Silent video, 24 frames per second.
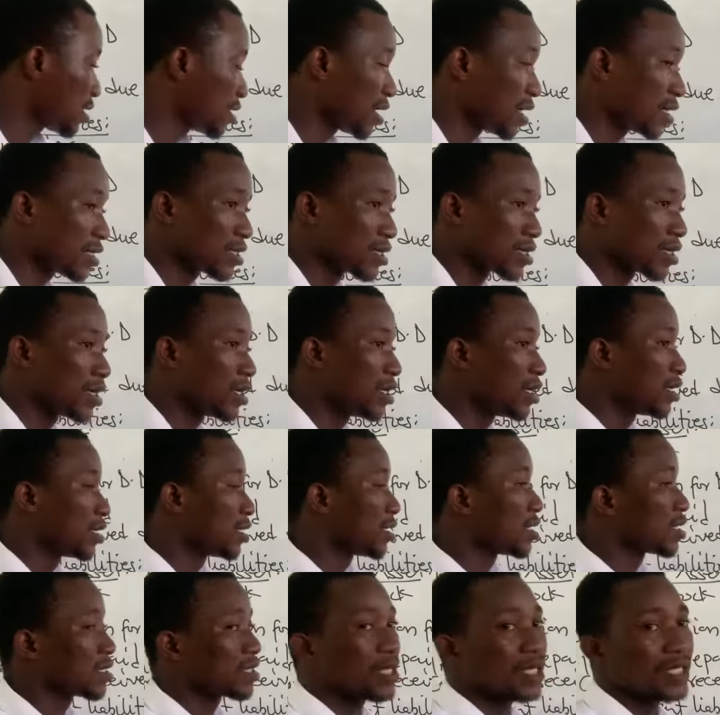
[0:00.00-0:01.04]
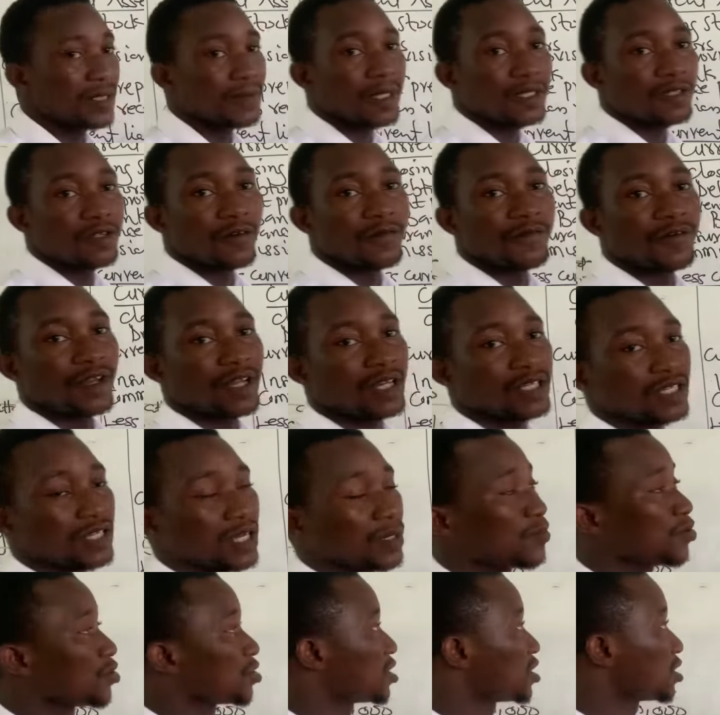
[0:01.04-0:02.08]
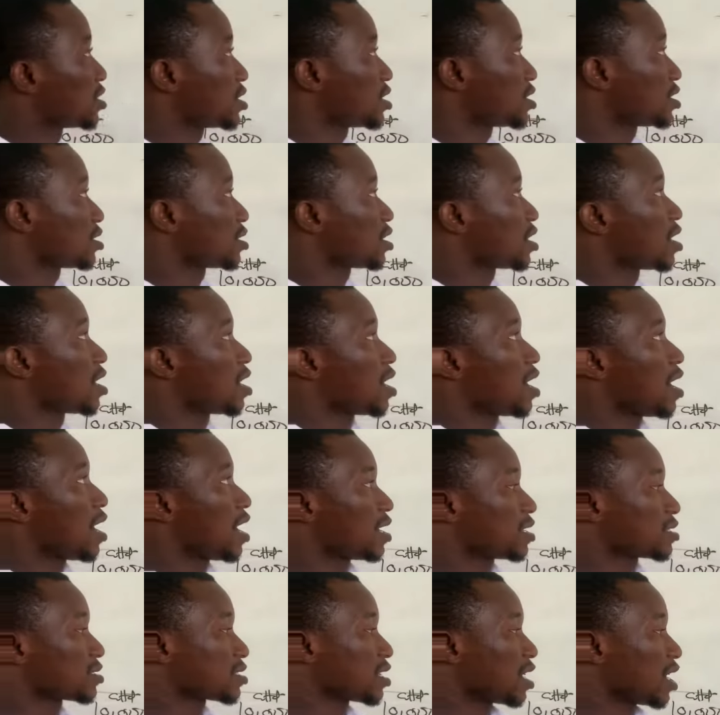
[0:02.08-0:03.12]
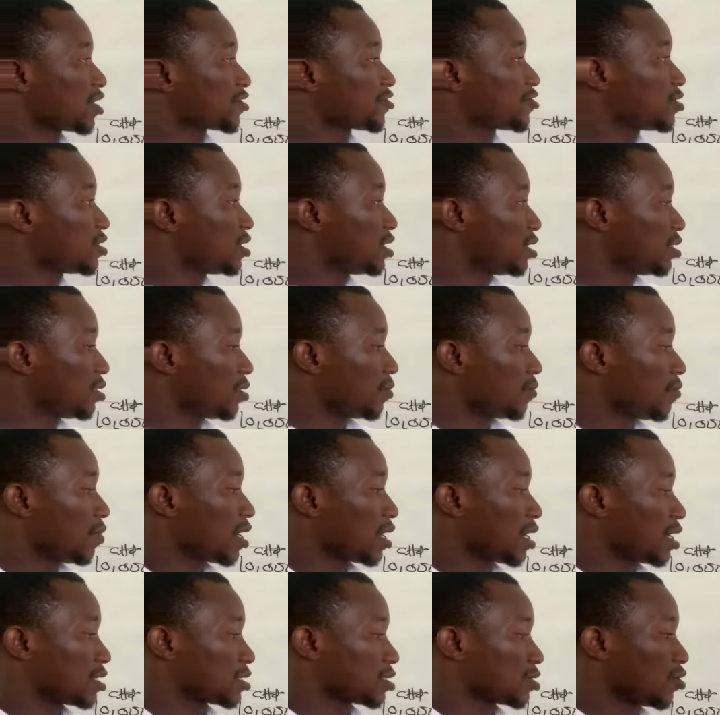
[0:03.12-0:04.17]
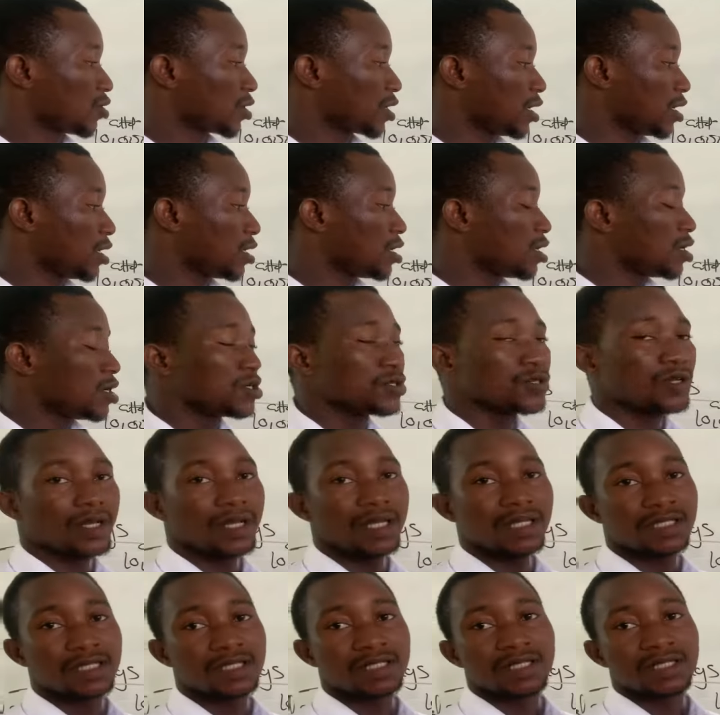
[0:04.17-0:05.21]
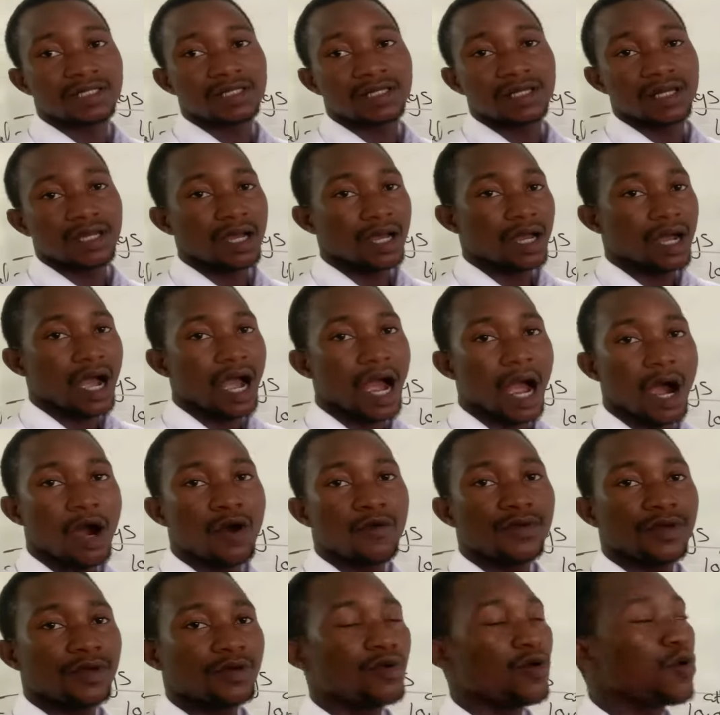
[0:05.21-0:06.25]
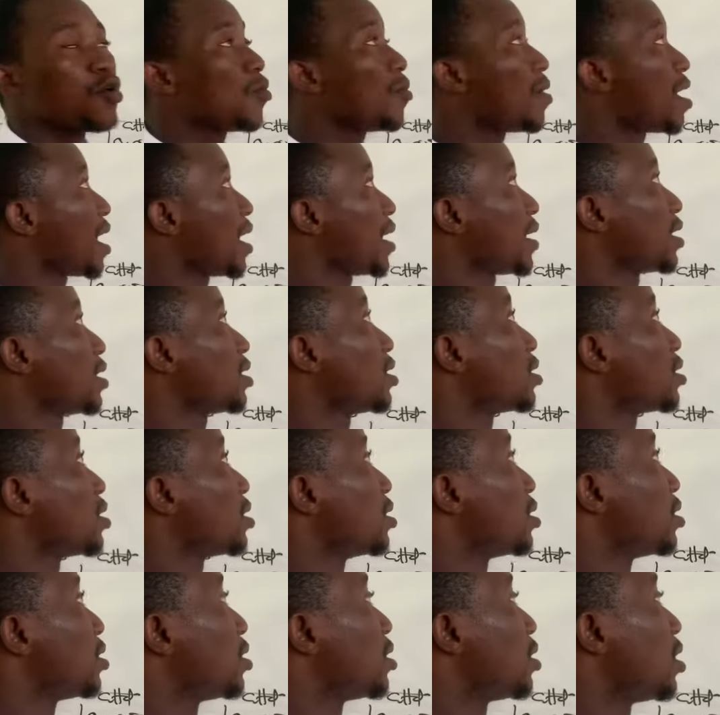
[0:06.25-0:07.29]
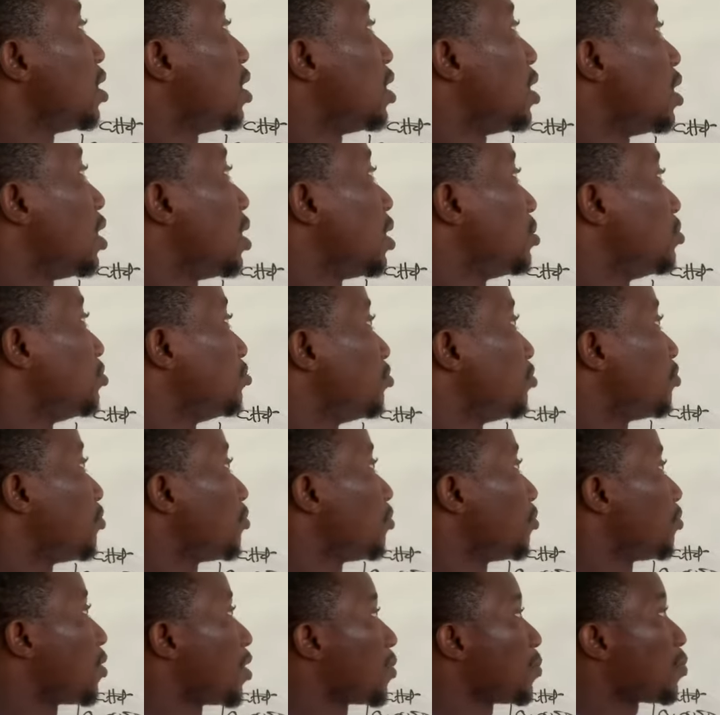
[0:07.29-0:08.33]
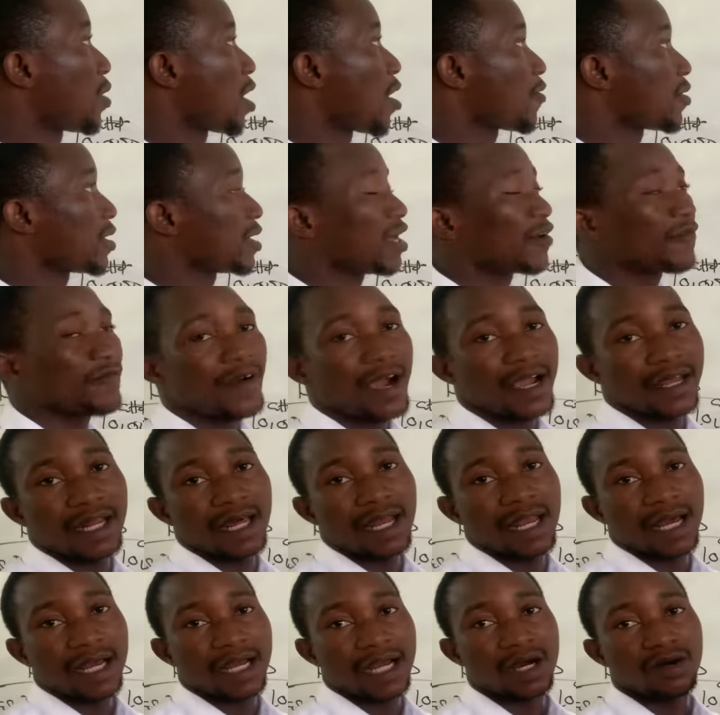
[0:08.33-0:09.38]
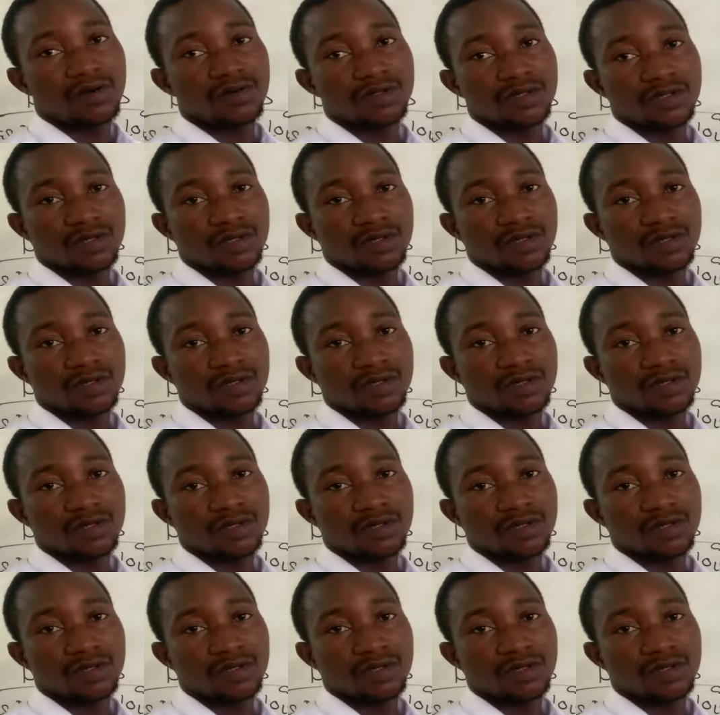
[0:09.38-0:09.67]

that the statement of financial position has actually balanced. Okay, so this is how we go by preparing a final account